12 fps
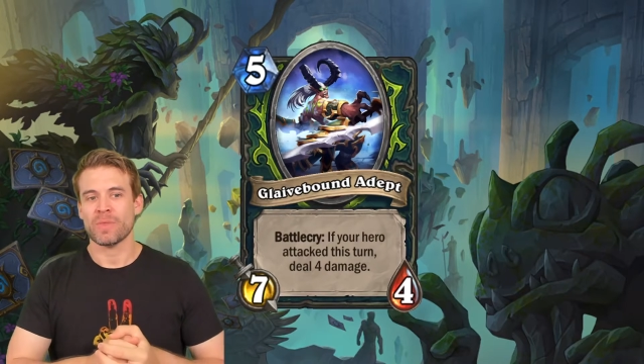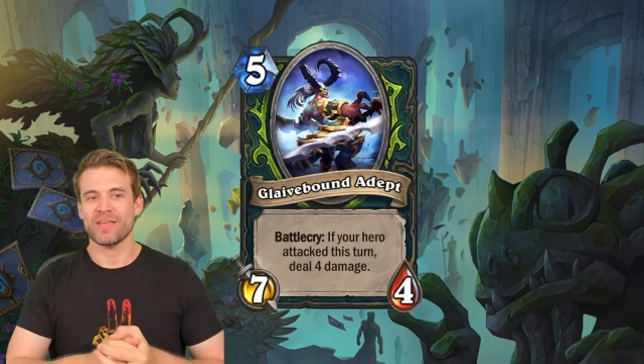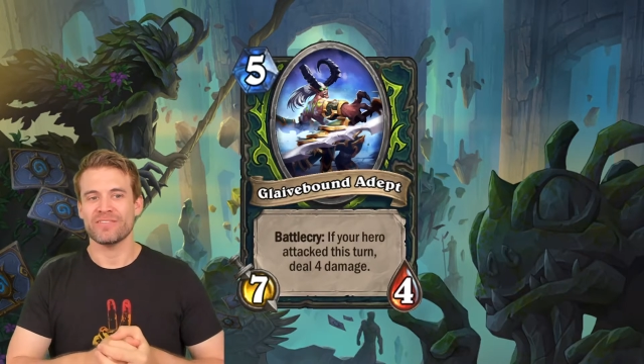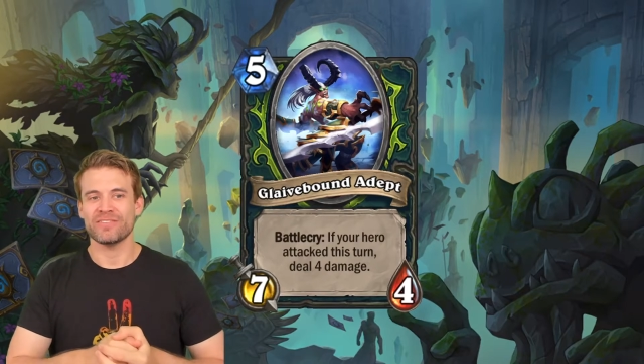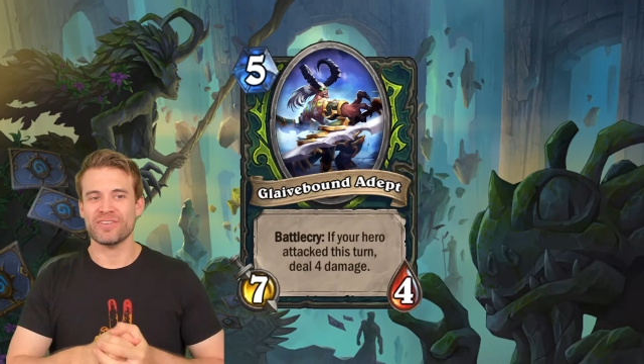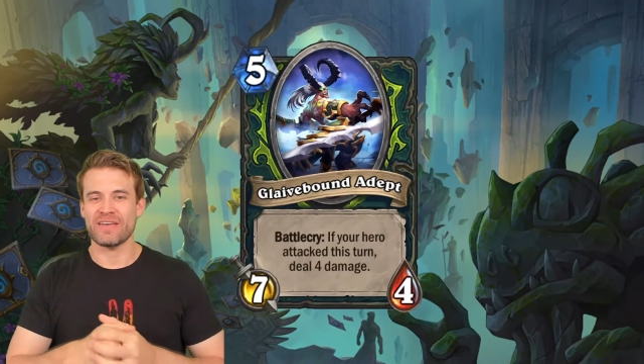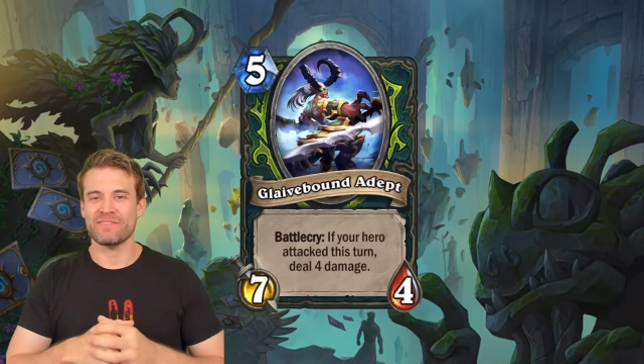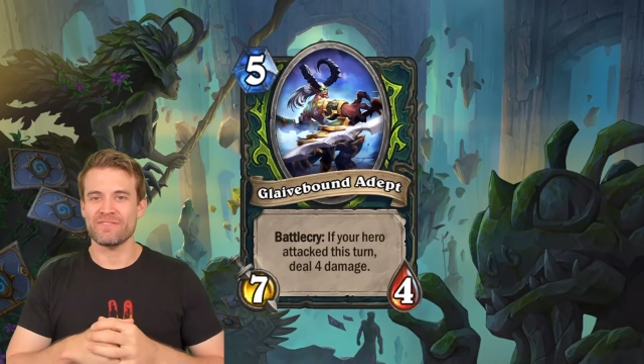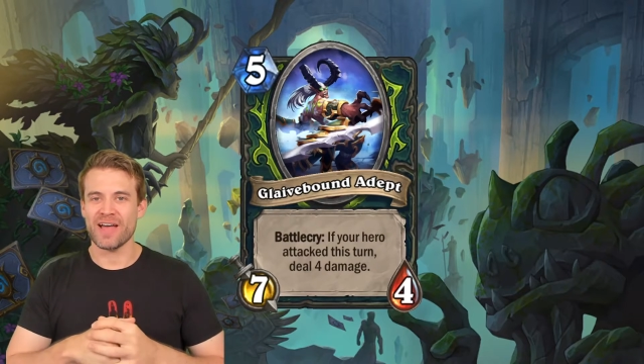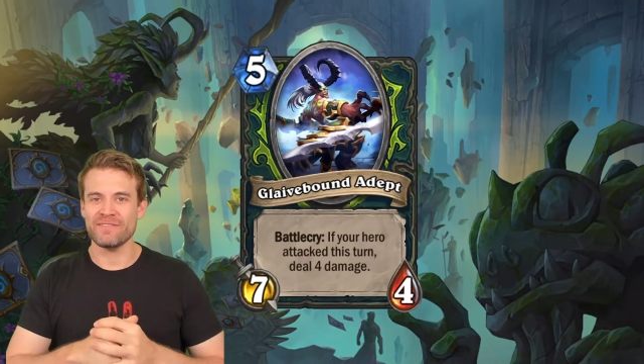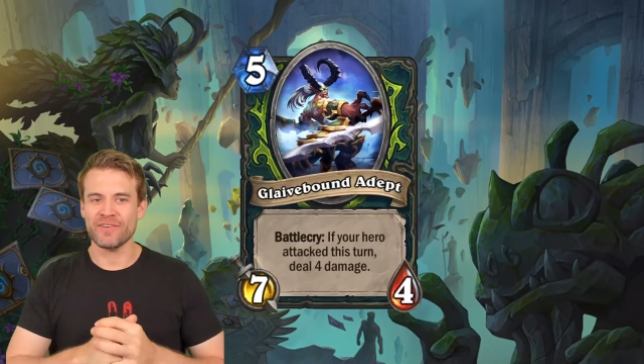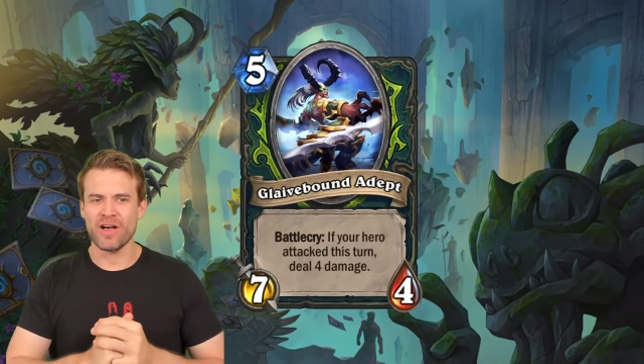This is a
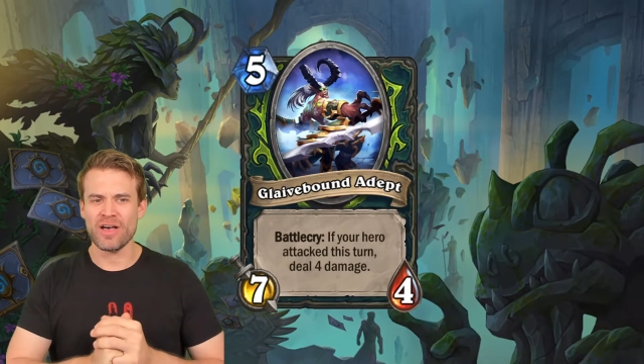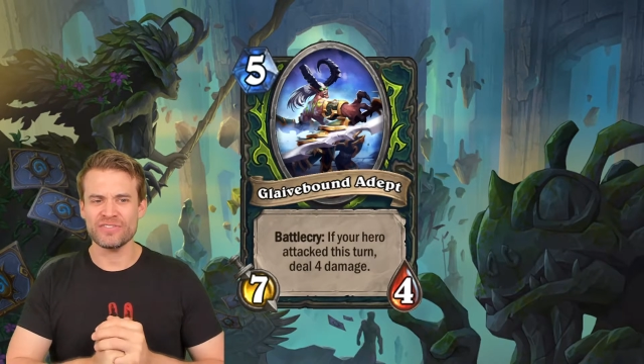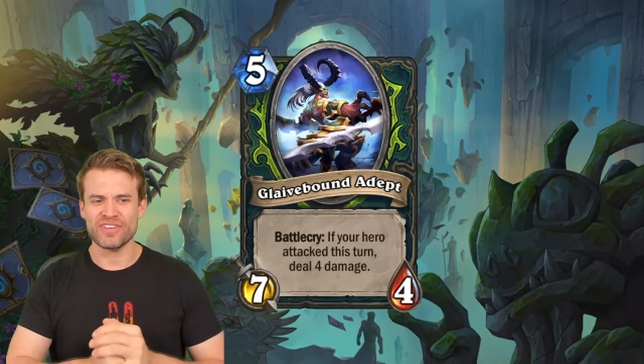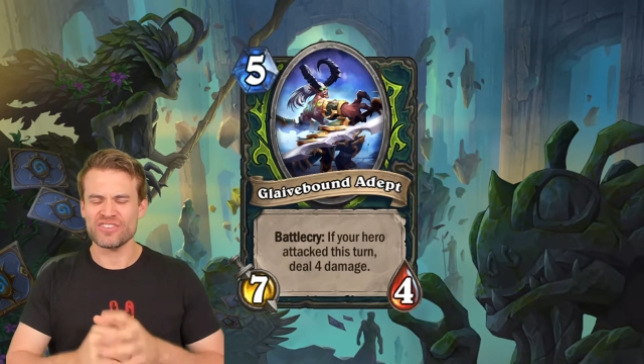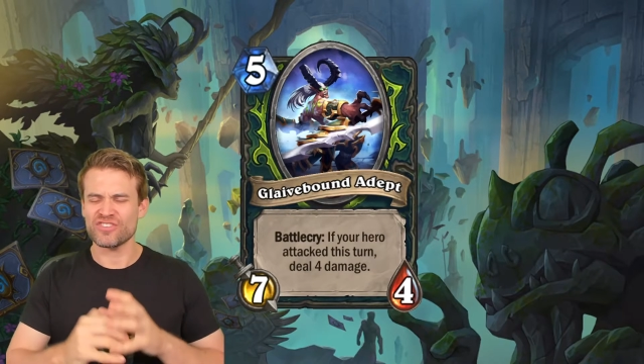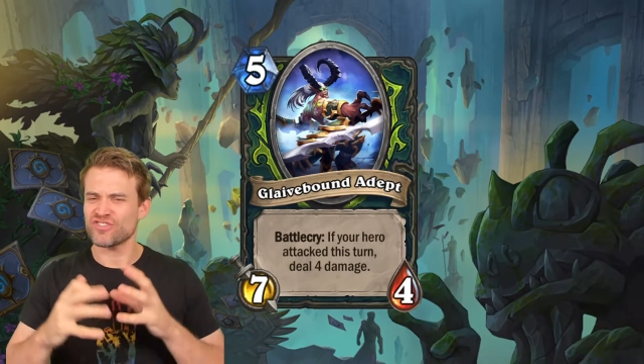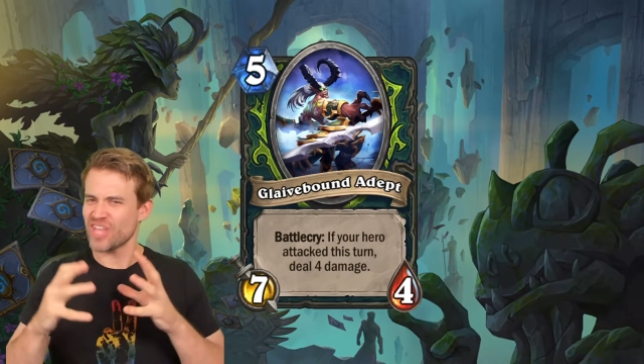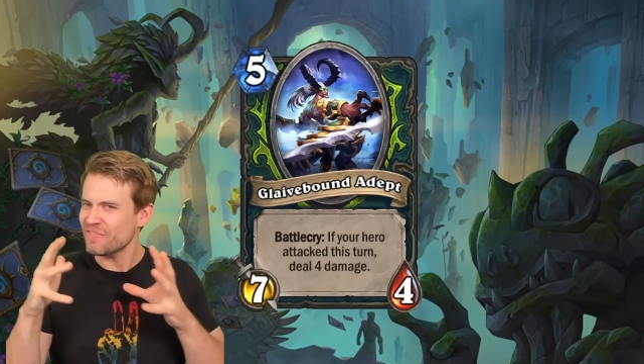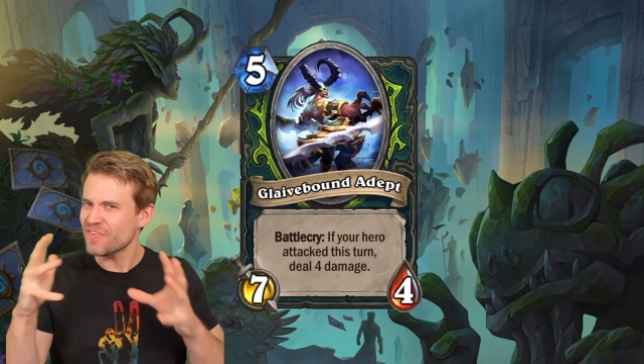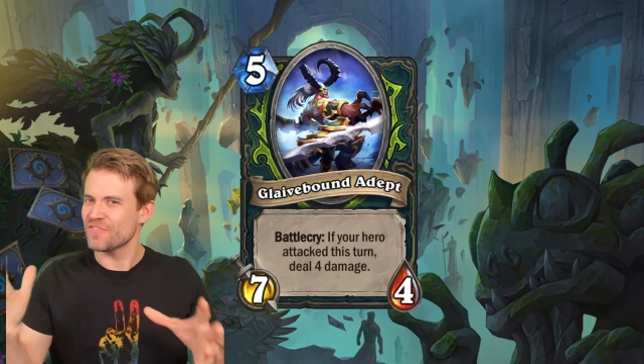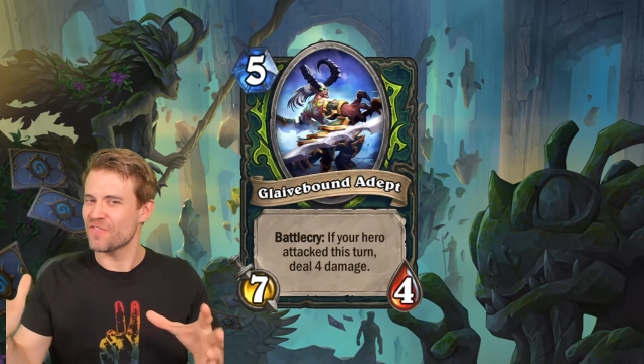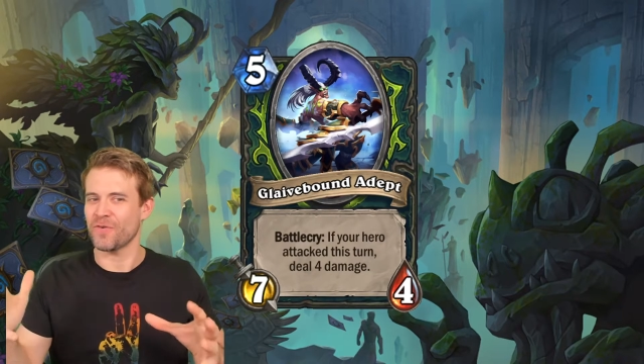5-cost
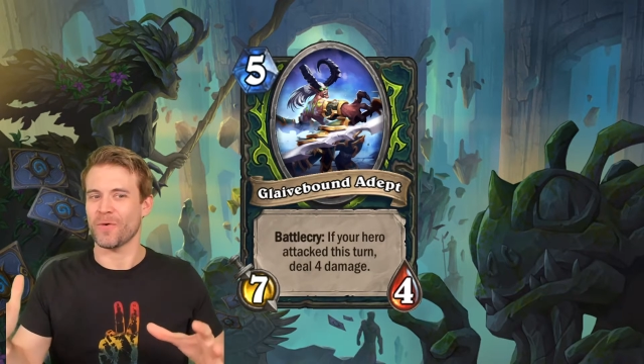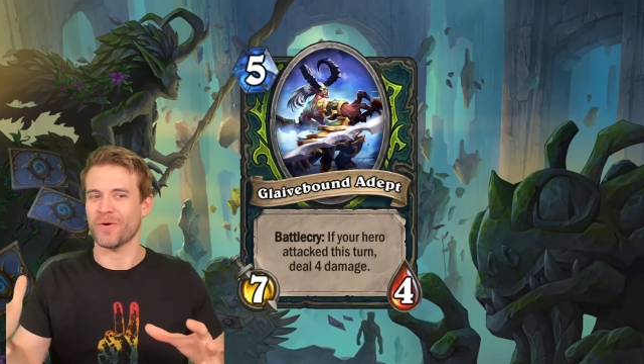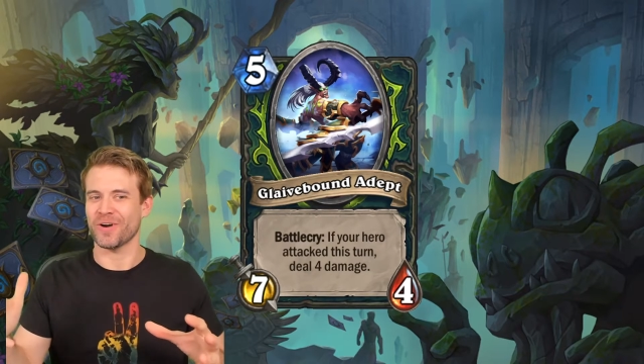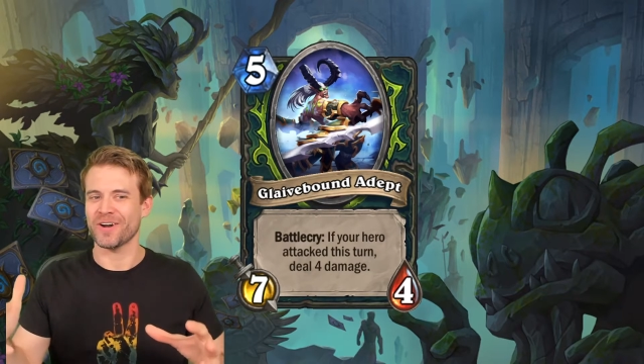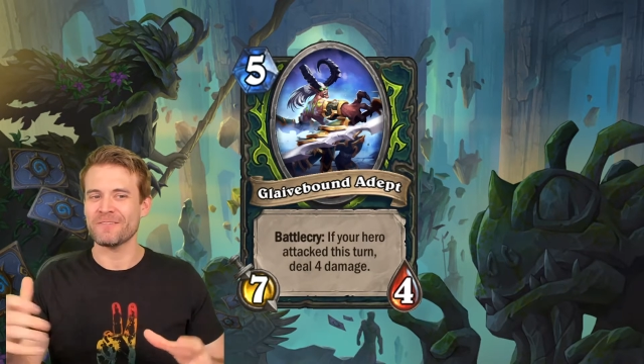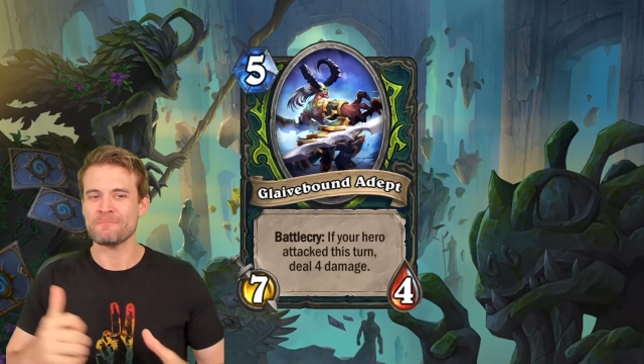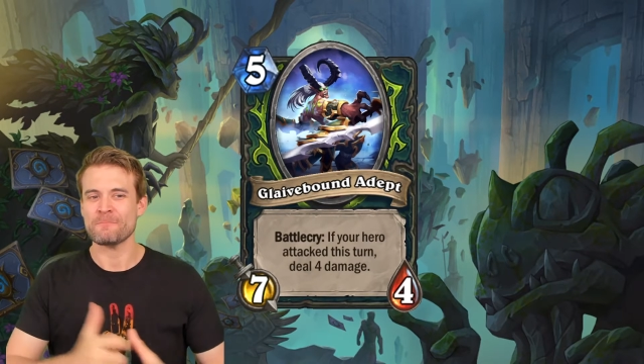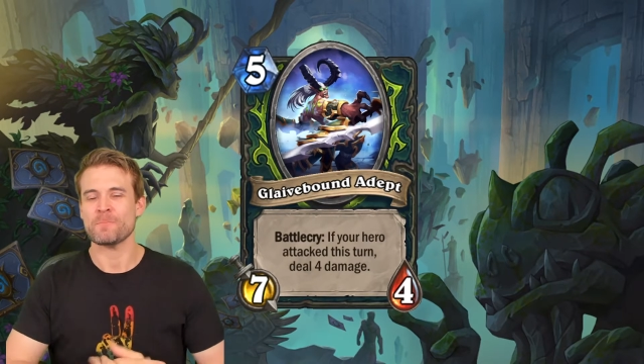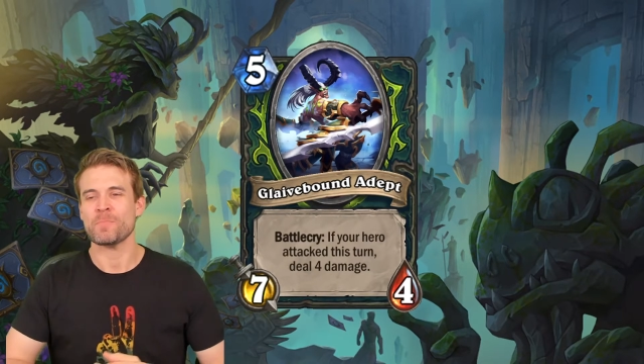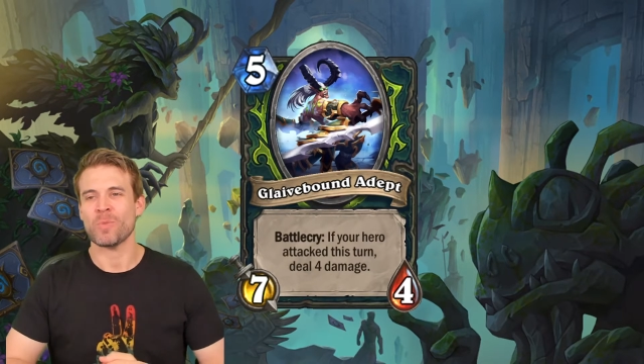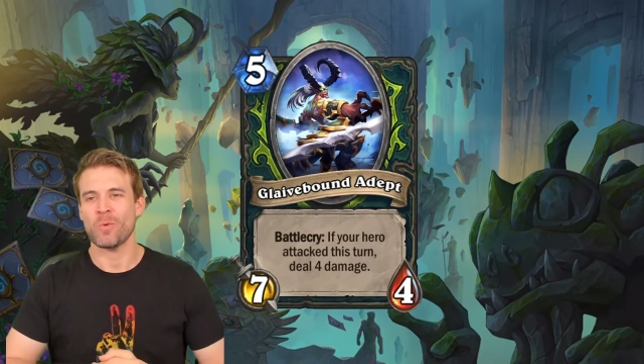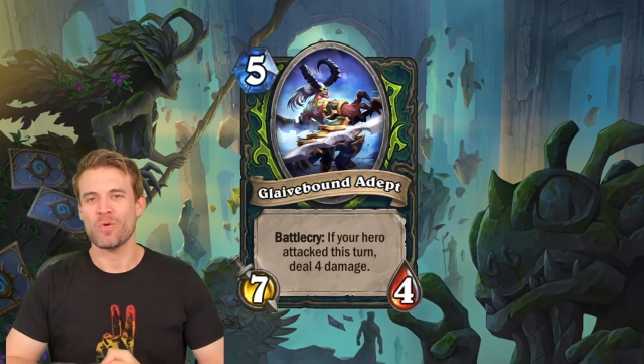7/4
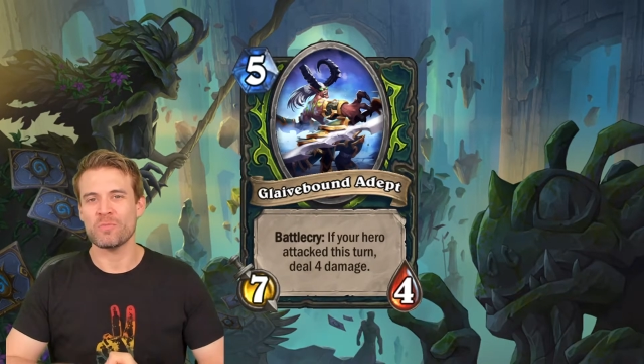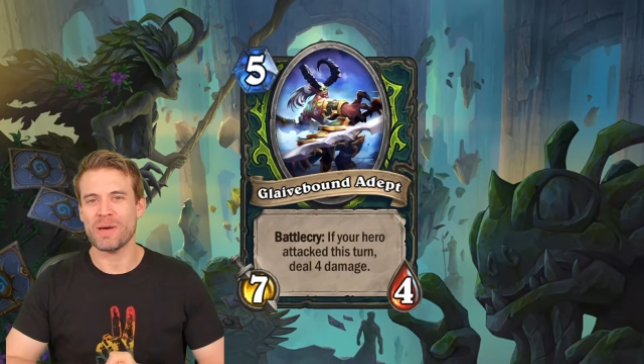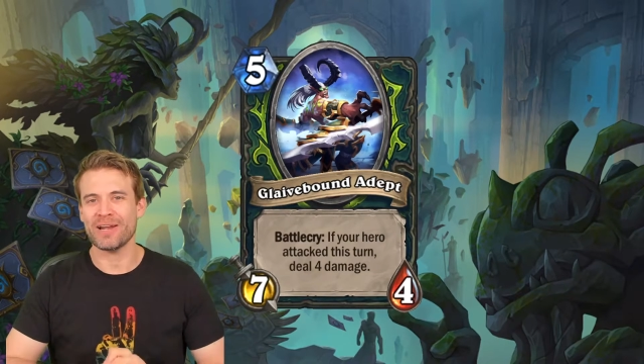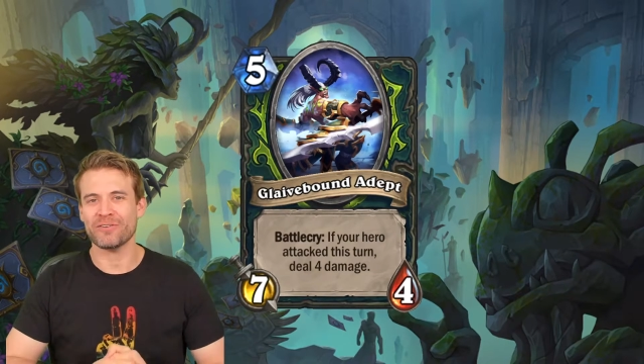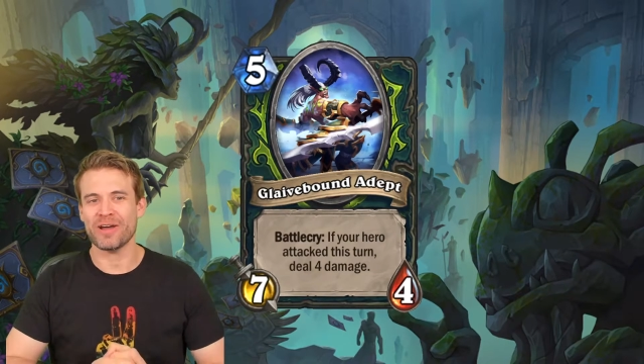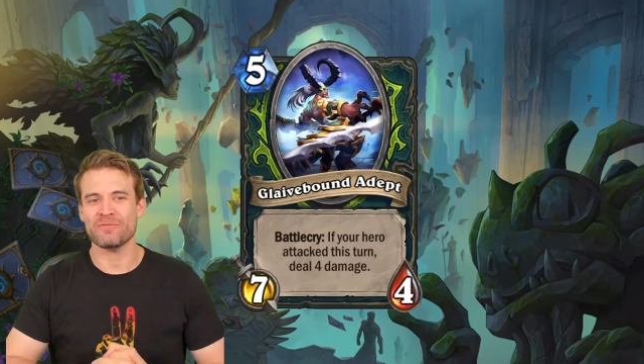with Battlecry.